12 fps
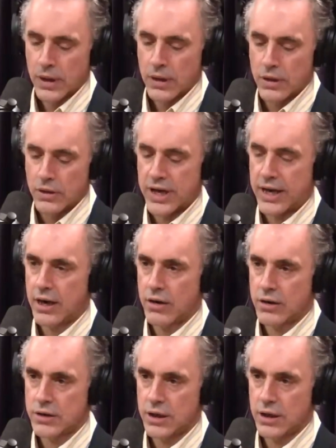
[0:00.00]
you take care of
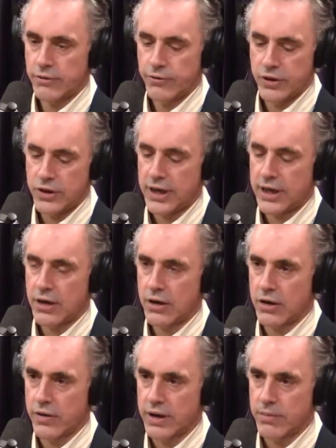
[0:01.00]
yourself, you take care of
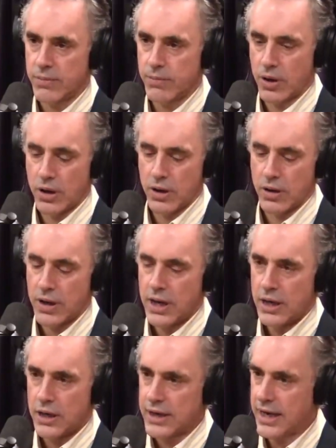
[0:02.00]
your intimate partner,
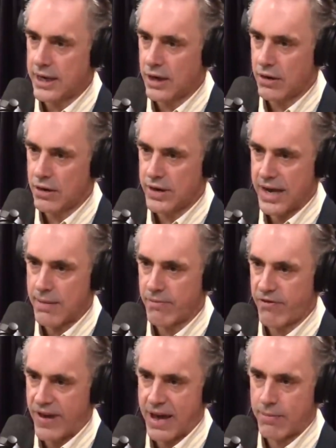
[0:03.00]
you take care of your damn
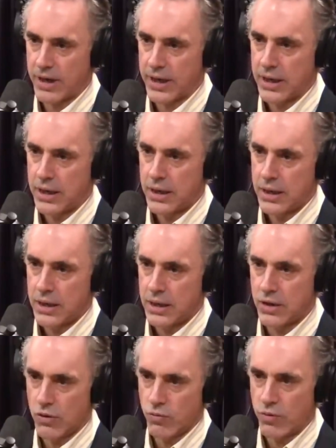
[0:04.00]
family,
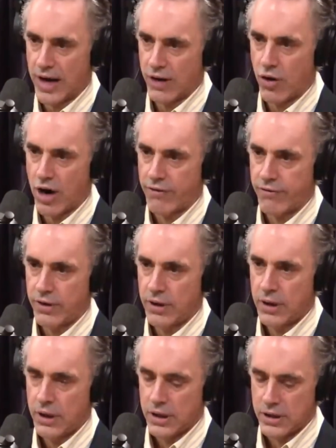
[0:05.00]
you don't run off,
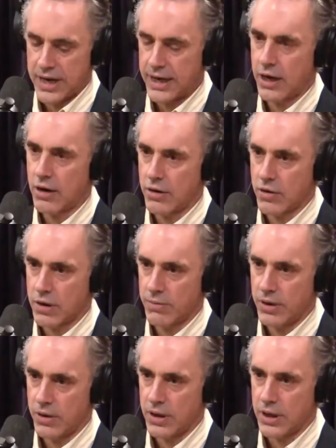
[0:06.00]
you take care of your
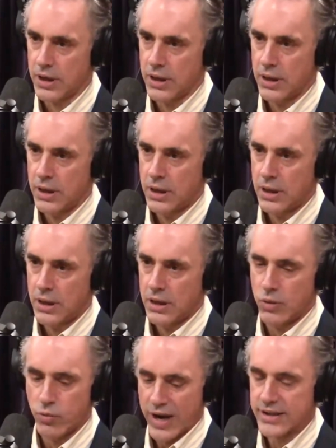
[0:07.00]
community,
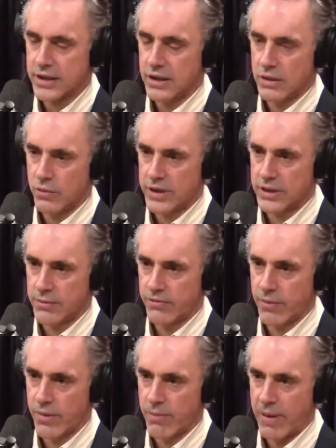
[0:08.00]
you rescue the wisdom
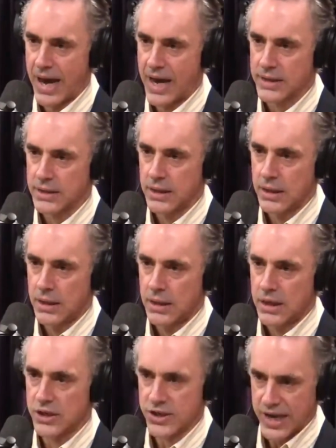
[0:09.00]
from the past,
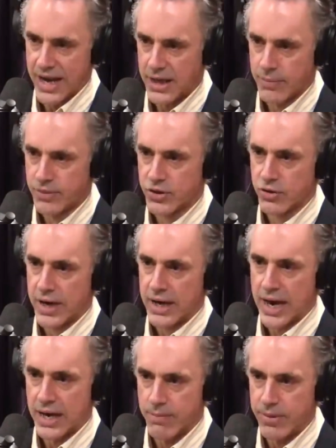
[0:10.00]
you stand up straight,
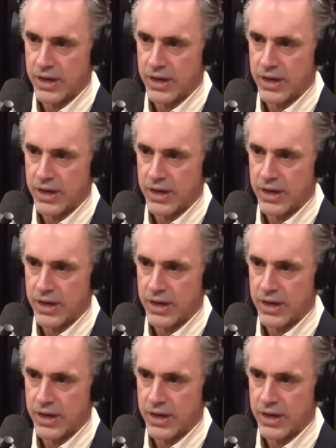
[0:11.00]
and you be